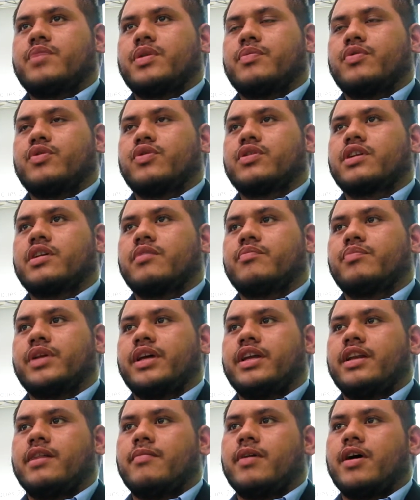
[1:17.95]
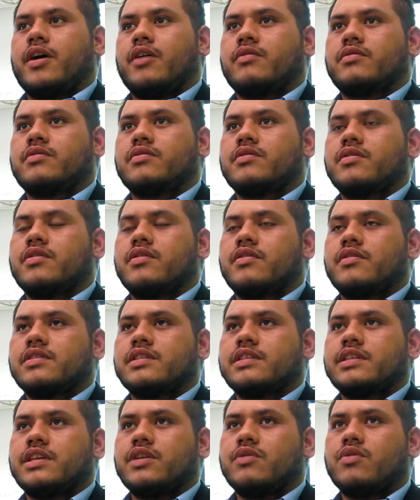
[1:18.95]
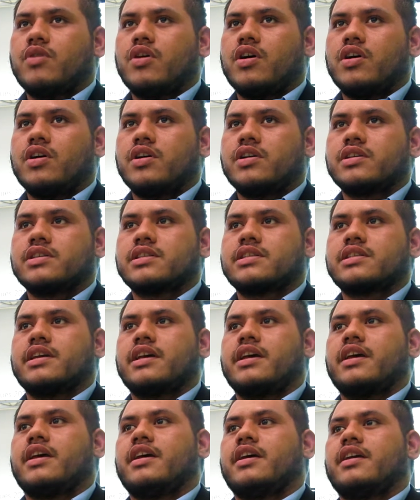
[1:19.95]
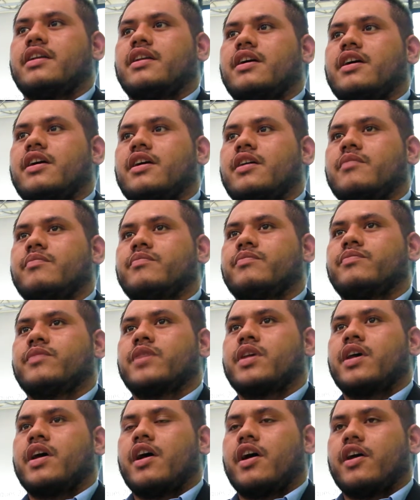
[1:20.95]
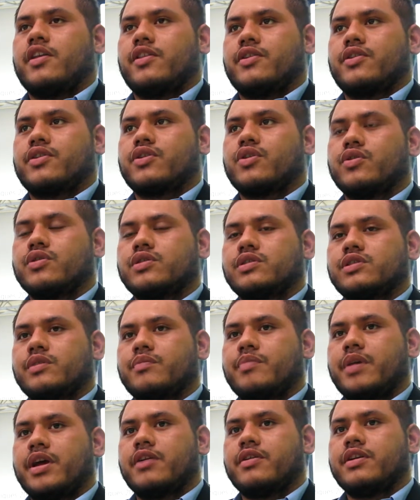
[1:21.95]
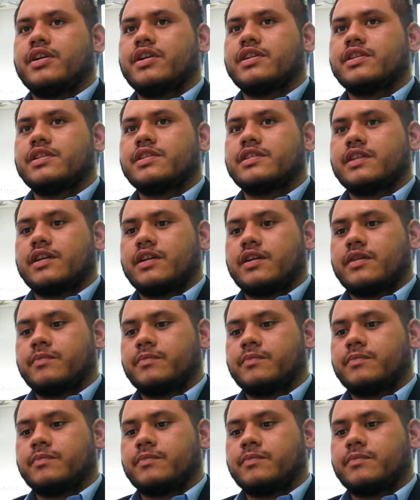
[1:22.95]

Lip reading: People would complain about seawalls and other coastal barriers